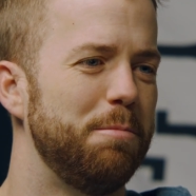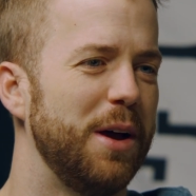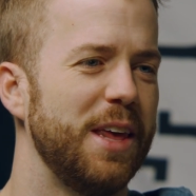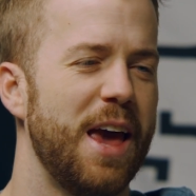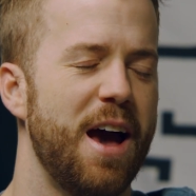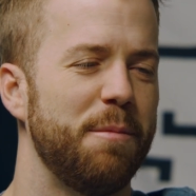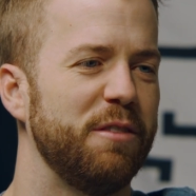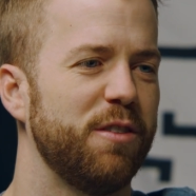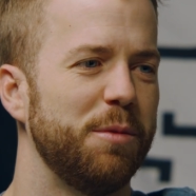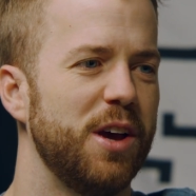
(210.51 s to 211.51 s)
But yeah, I
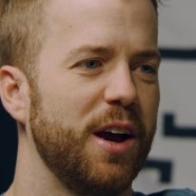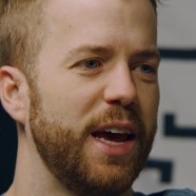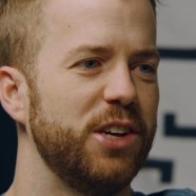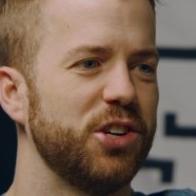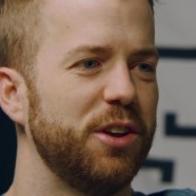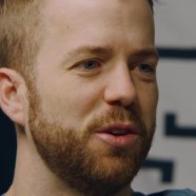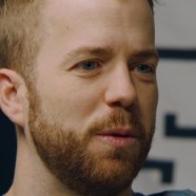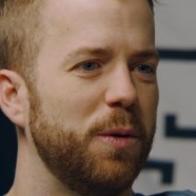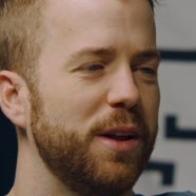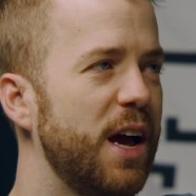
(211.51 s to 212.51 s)
mean, from a young age, I knew I
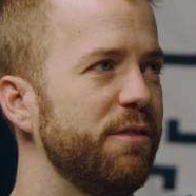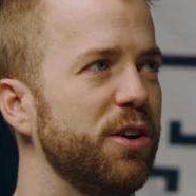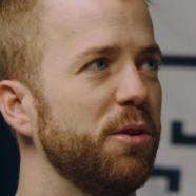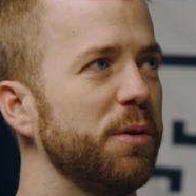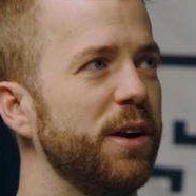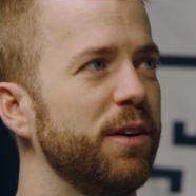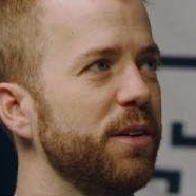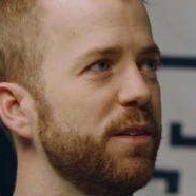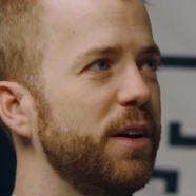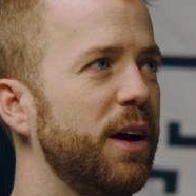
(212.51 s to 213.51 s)
wanted to have a
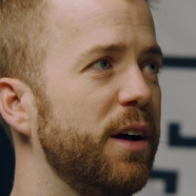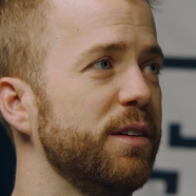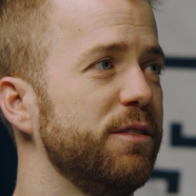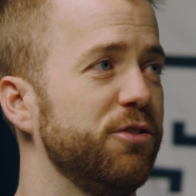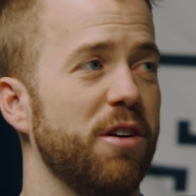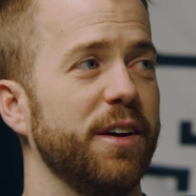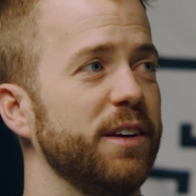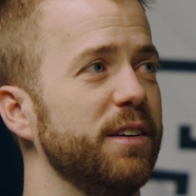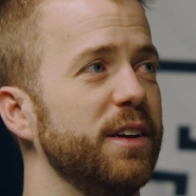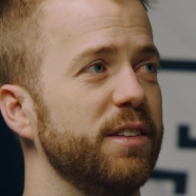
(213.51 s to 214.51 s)
career drawing
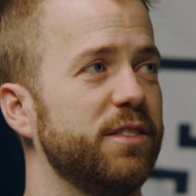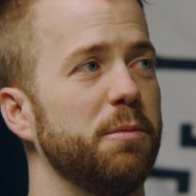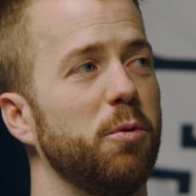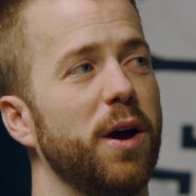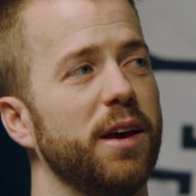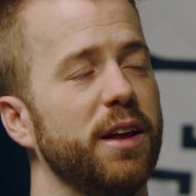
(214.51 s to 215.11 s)
in some way.